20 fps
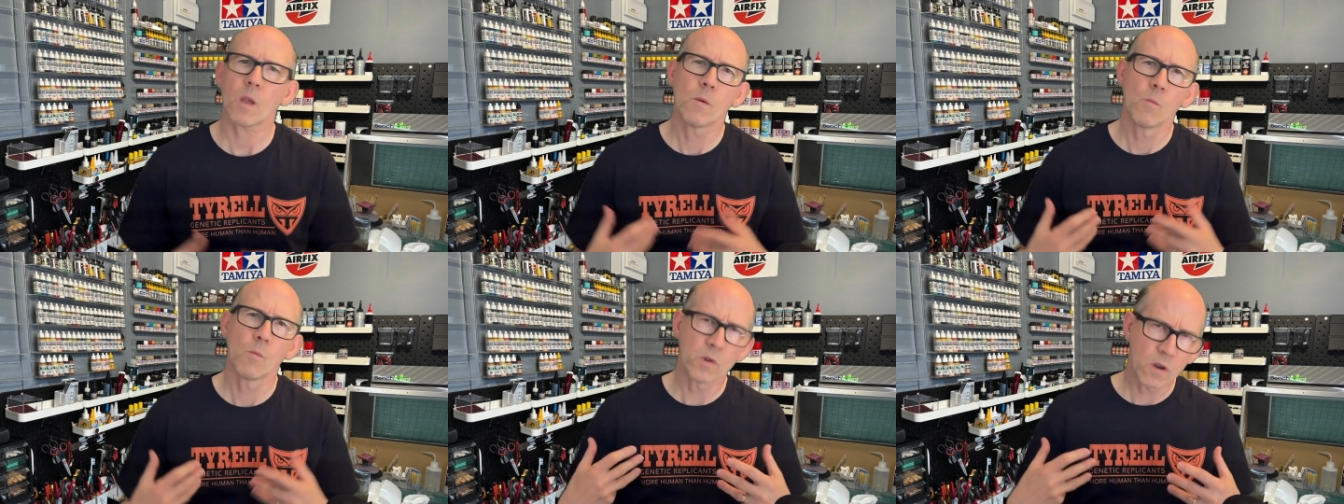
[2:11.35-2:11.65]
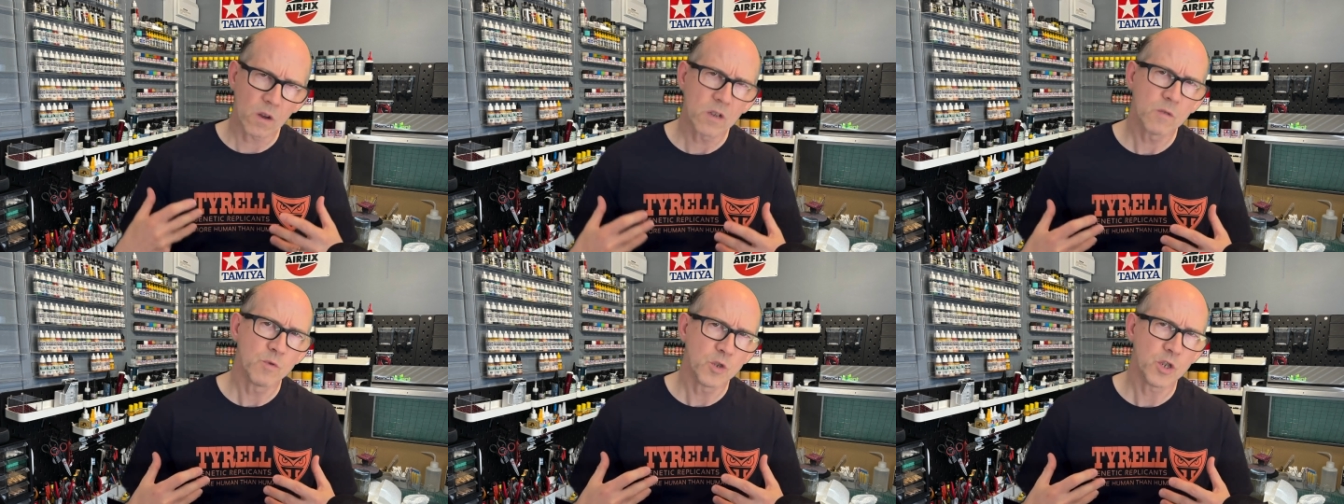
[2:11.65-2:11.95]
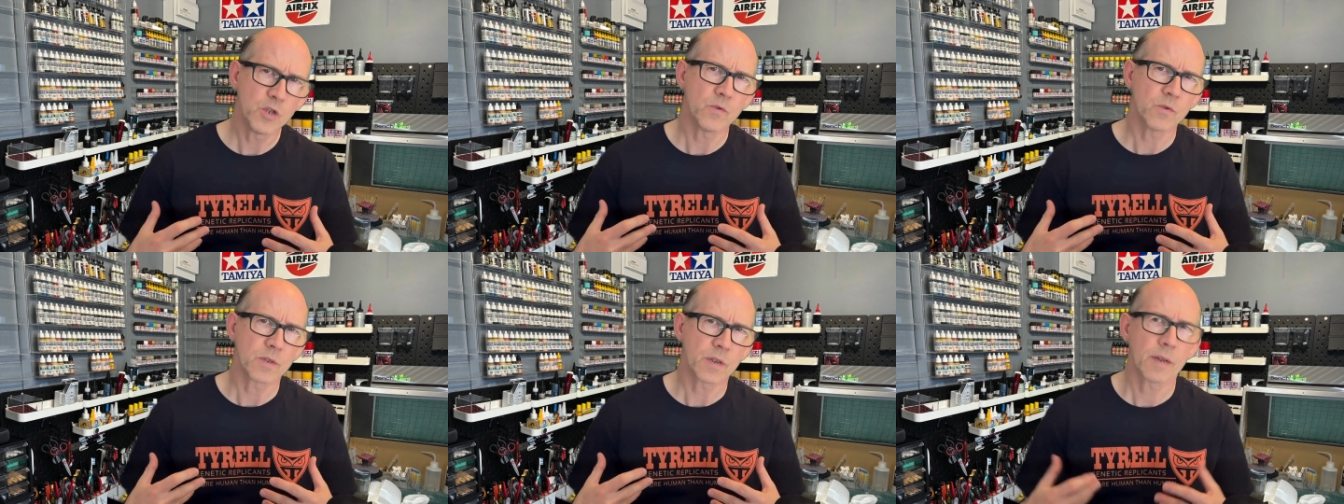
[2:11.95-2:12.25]
When I was
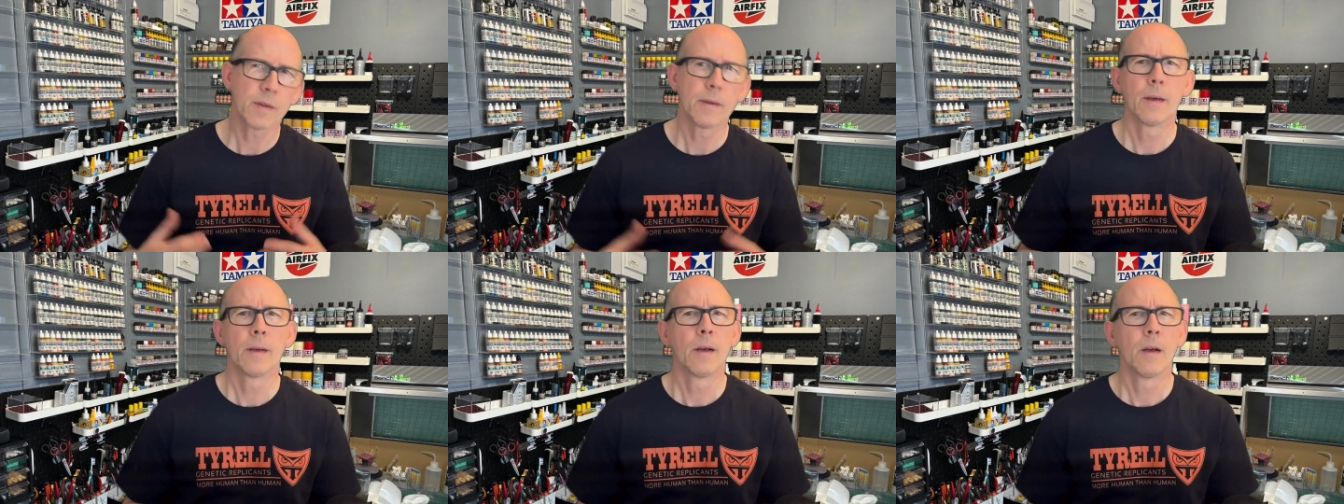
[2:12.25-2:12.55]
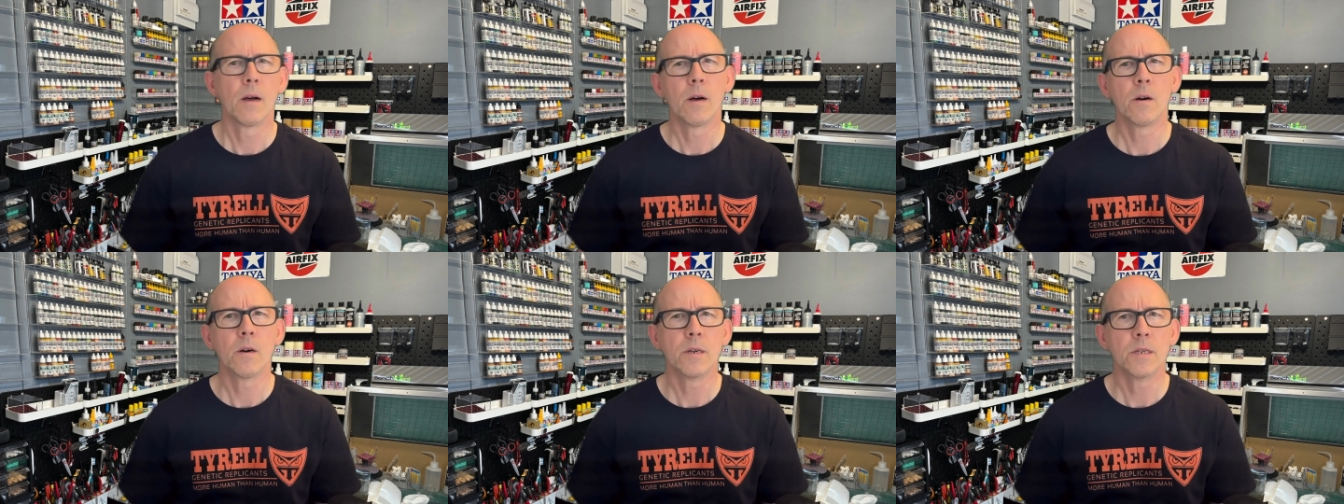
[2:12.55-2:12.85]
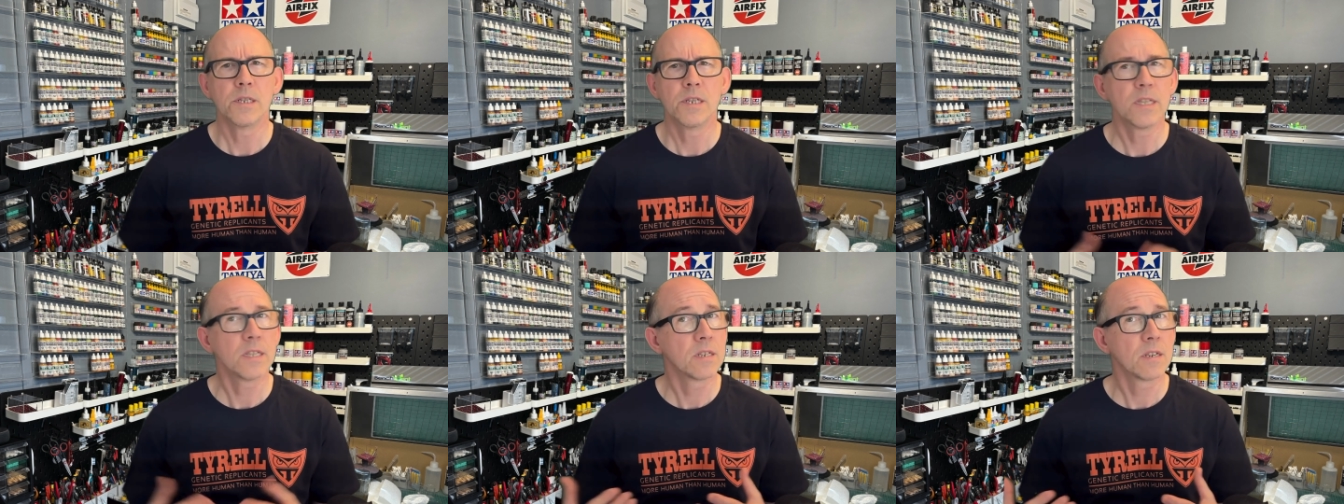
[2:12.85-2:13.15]
younger, I
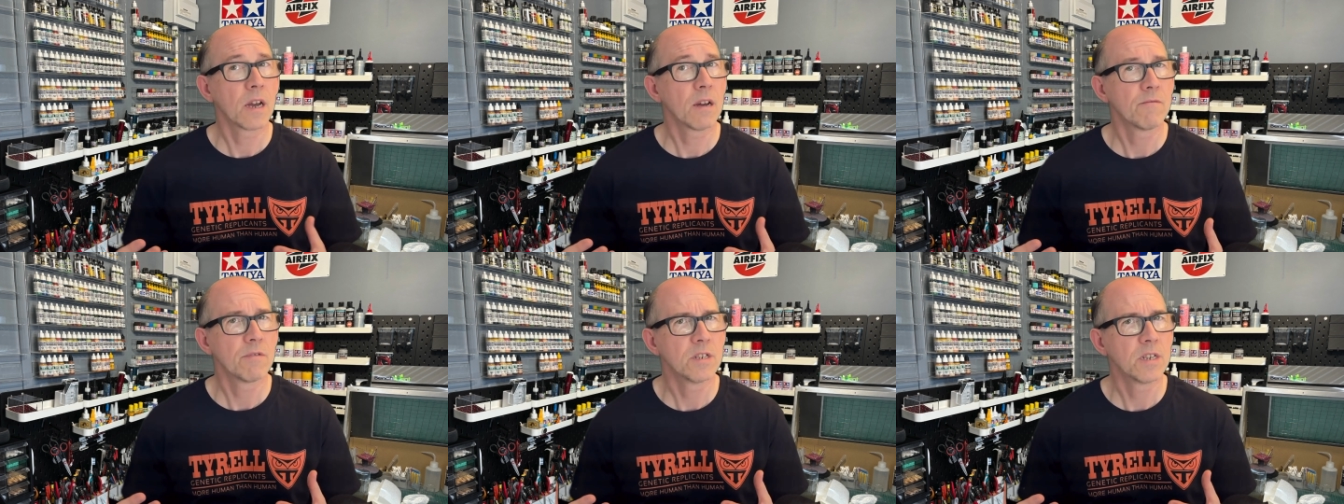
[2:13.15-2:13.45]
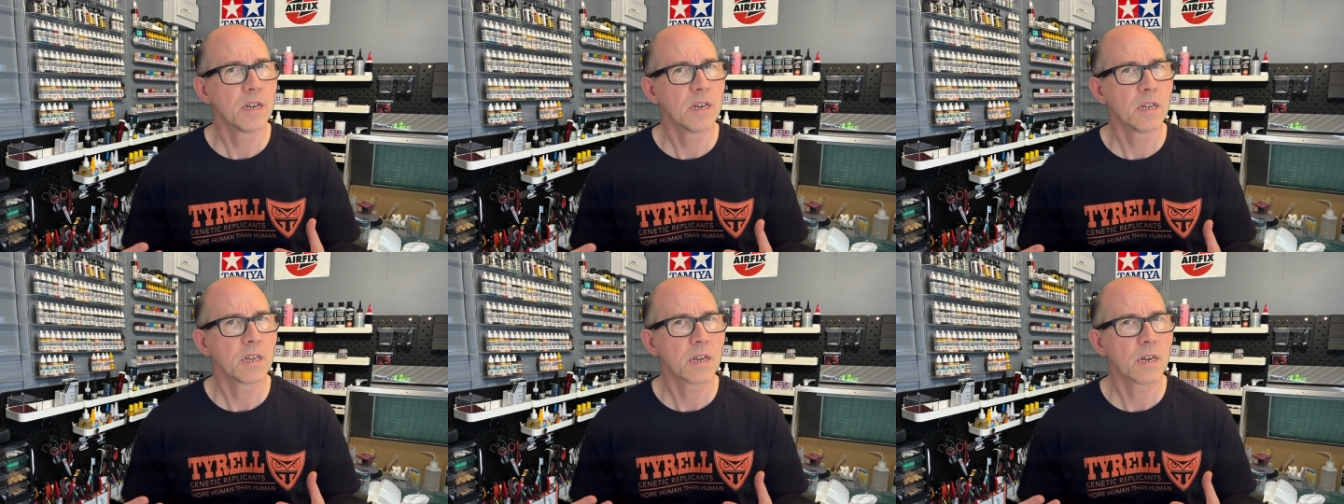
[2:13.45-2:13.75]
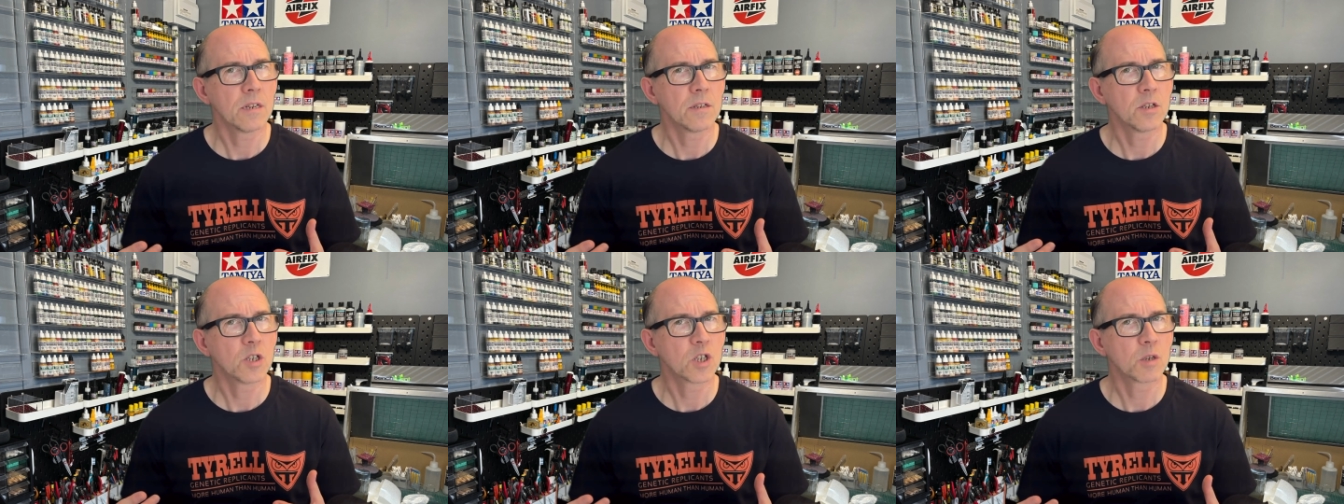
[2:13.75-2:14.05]
didn't have a
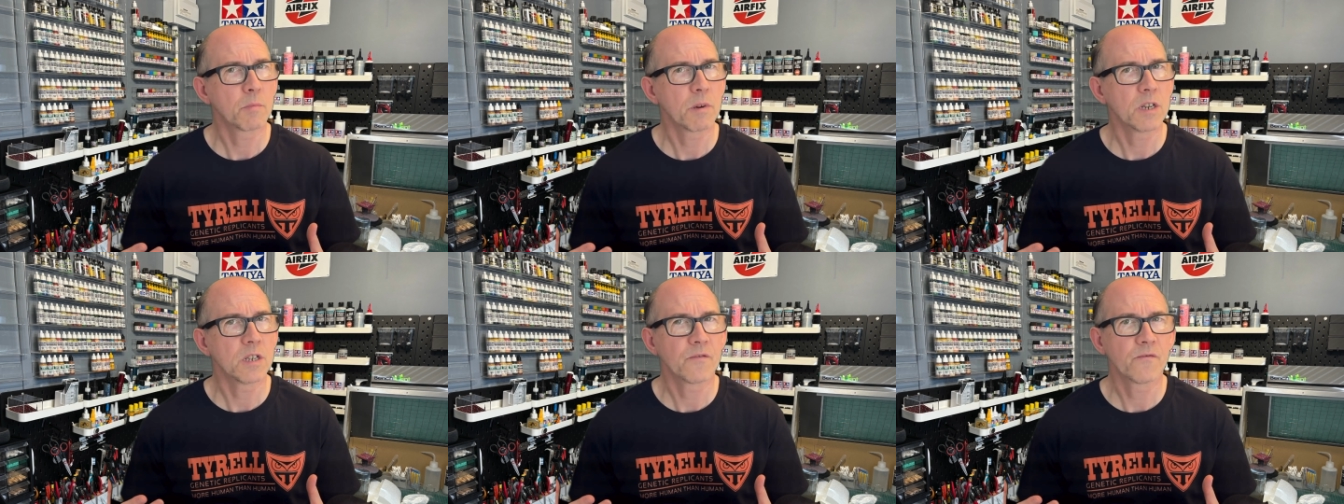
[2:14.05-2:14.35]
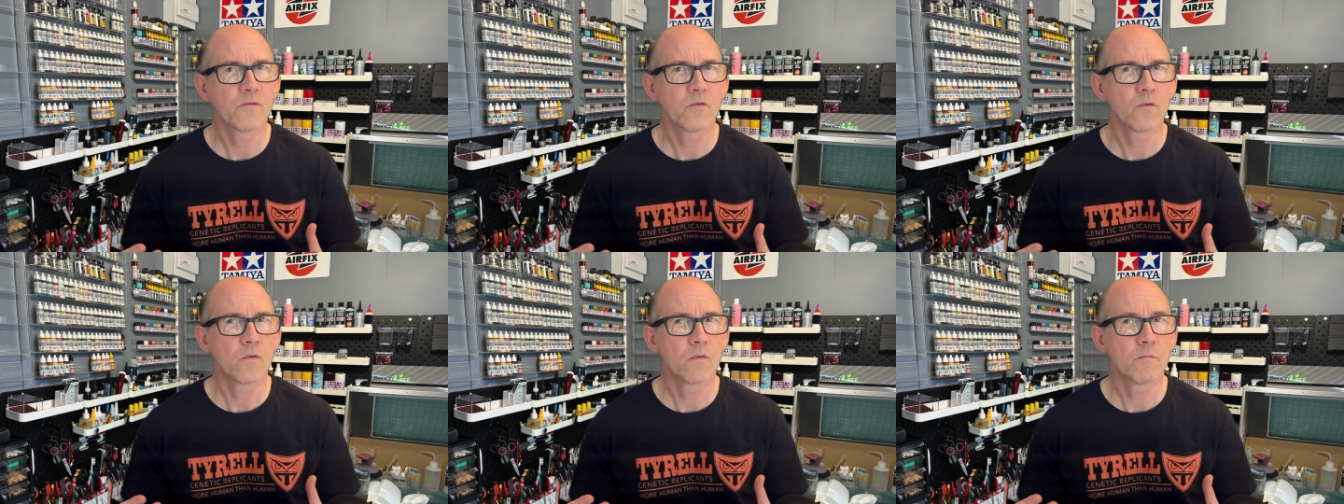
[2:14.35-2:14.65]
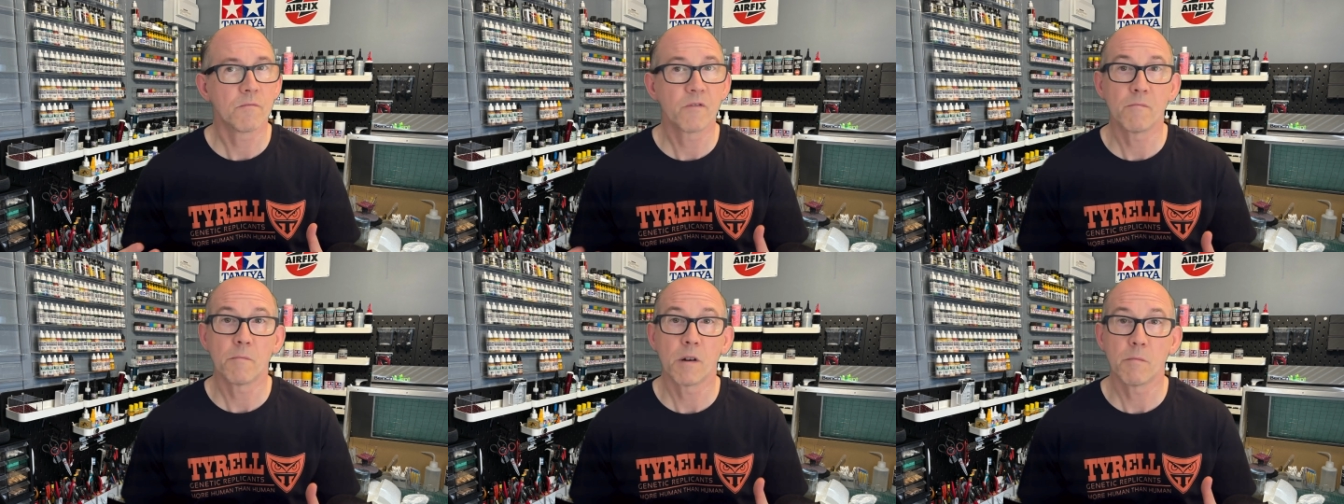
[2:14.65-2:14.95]
dedicated space for
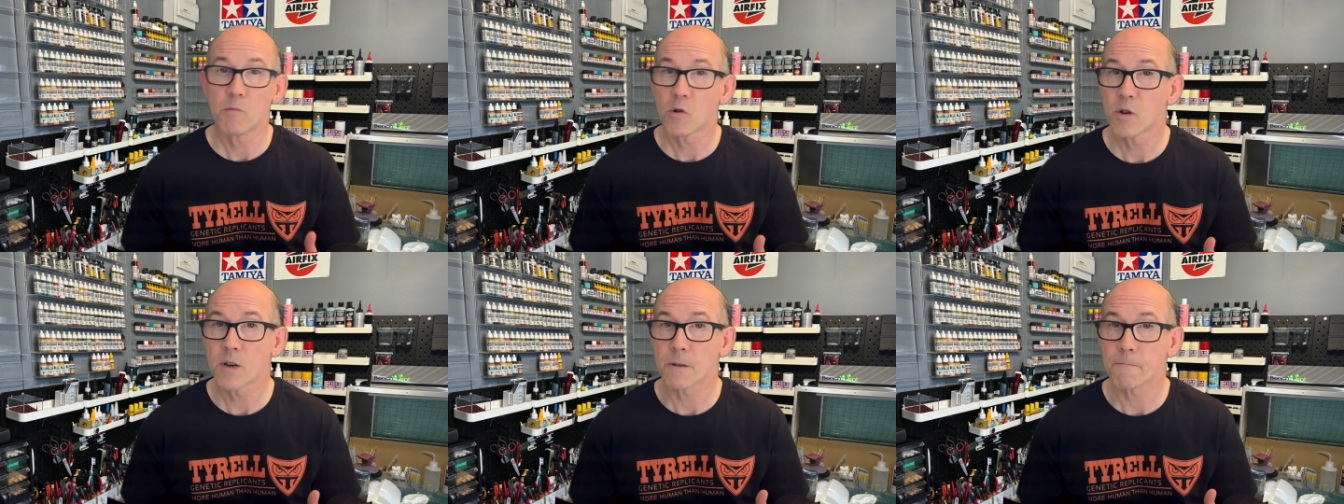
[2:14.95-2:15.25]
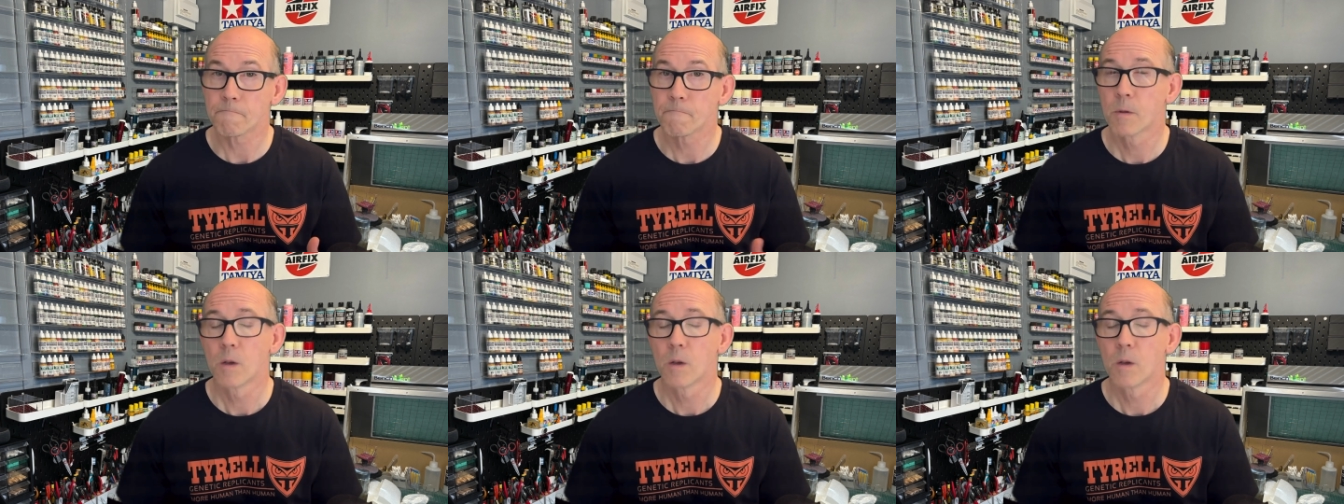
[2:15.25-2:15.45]
my modelling.